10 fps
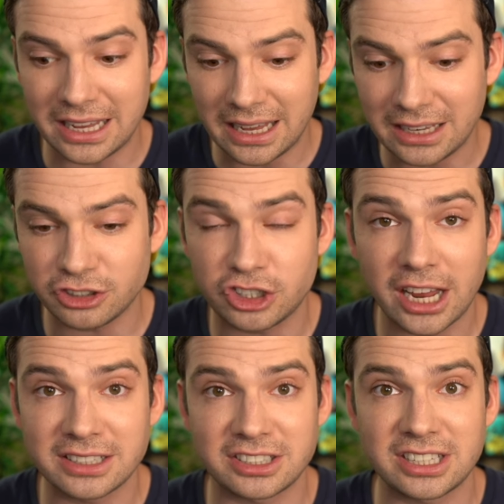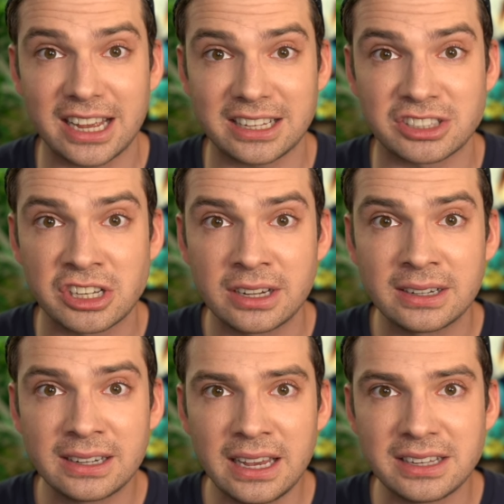in Gen 6
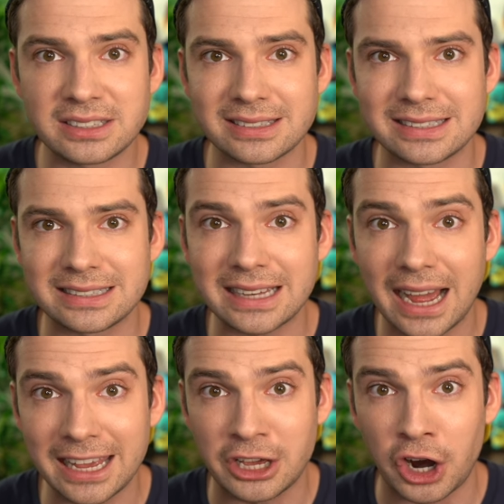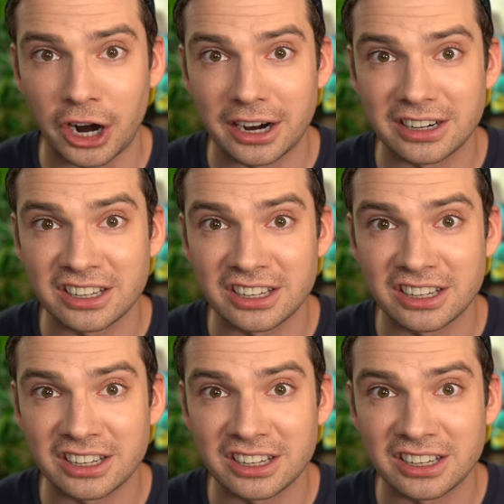is Zygarde.